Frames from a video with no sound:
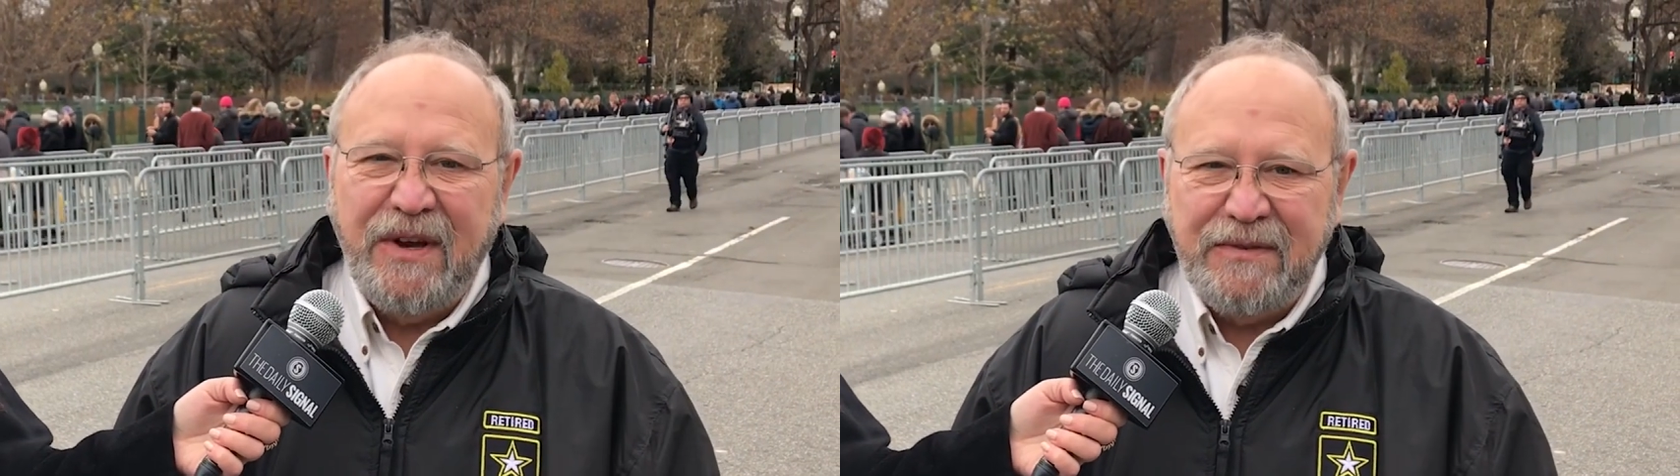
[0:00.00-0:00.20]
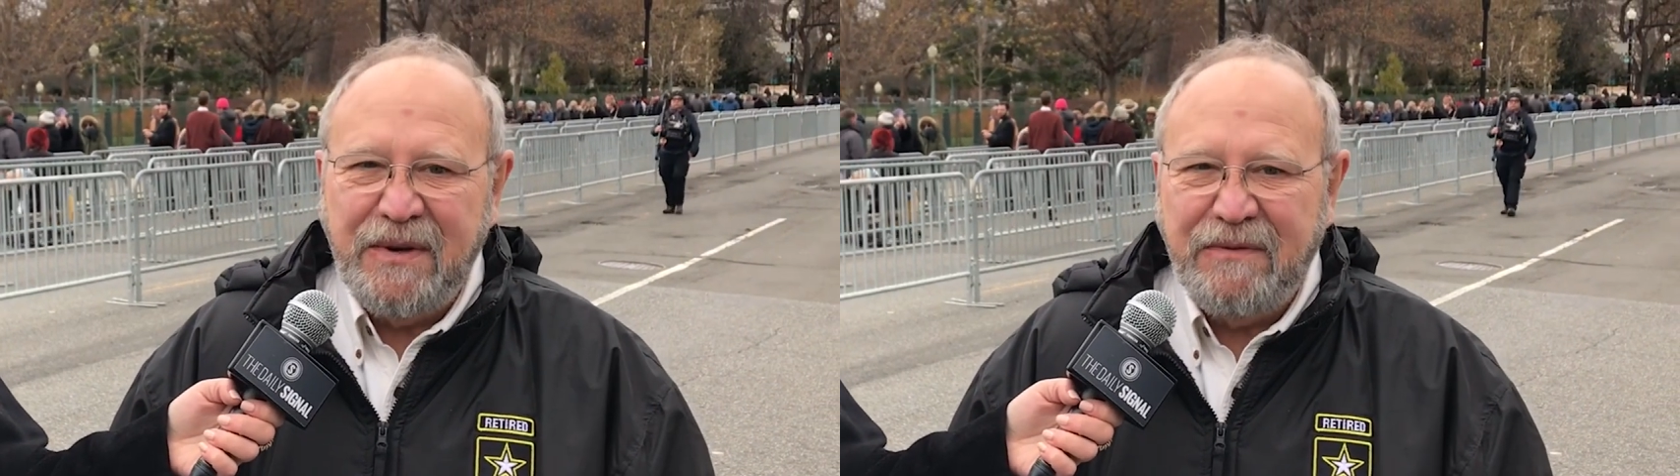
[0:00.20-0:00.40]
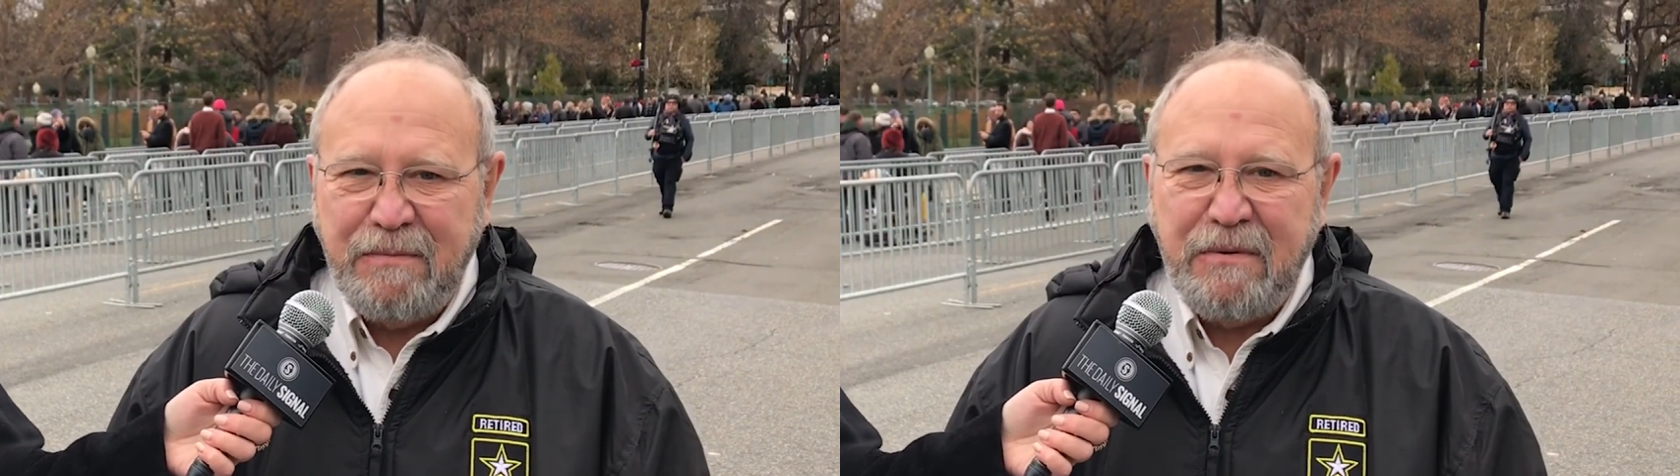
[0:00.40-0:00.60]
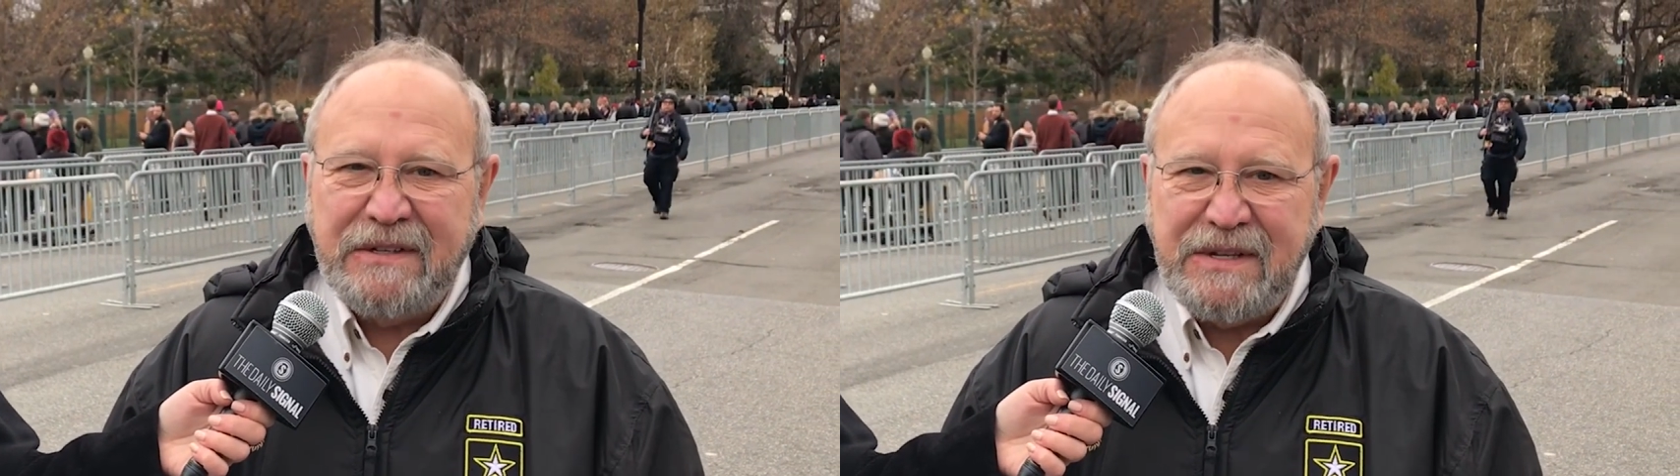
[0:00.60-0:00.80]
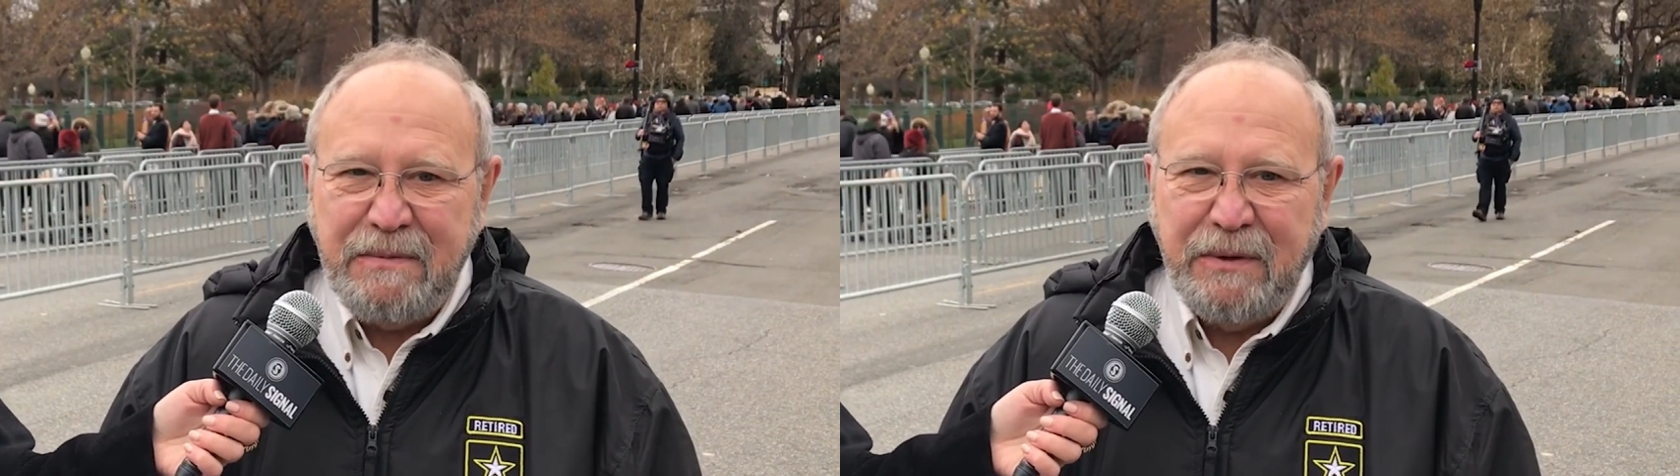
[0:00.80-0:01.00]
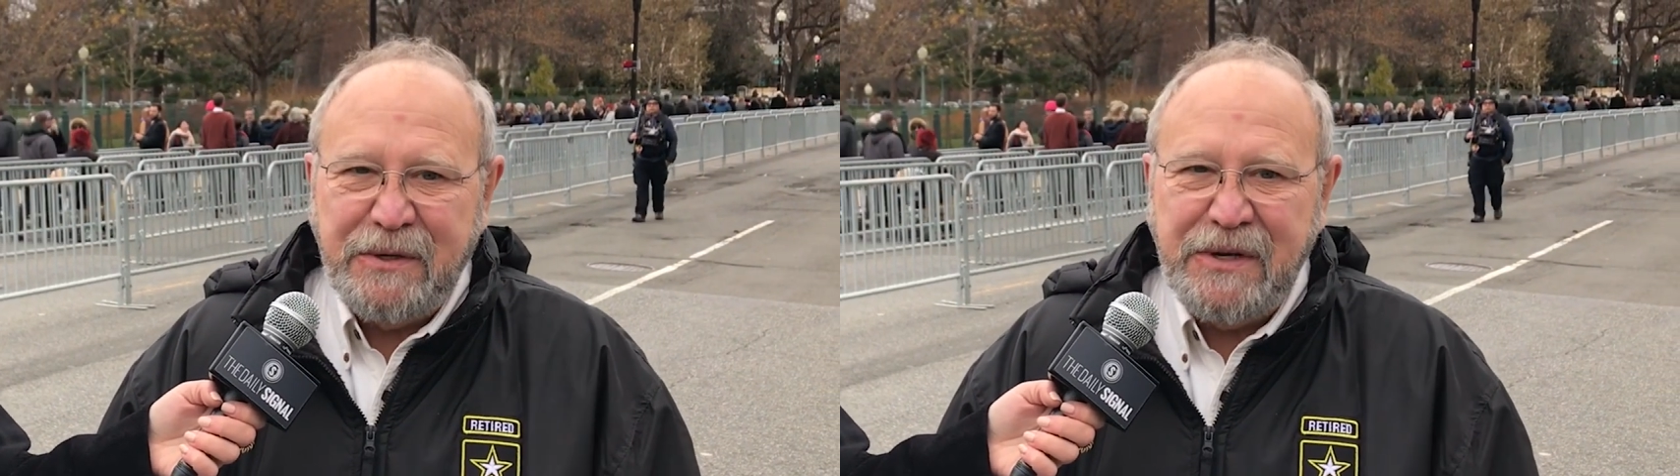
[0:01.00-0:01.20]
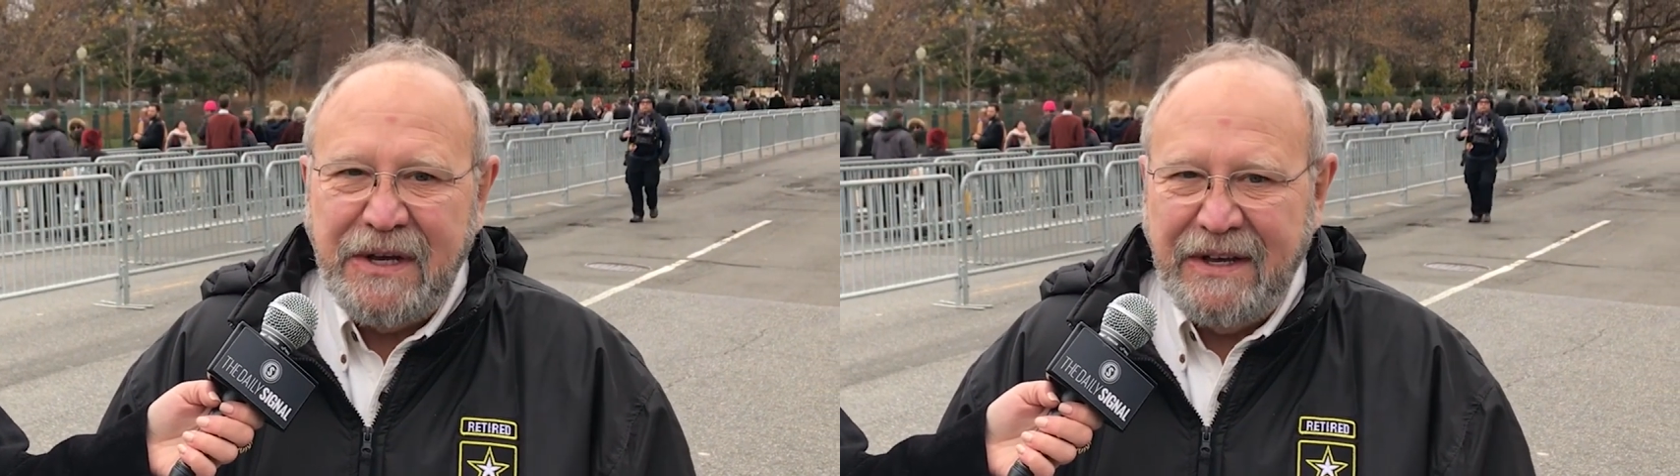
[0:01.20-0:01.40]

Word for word: officer for President Bush.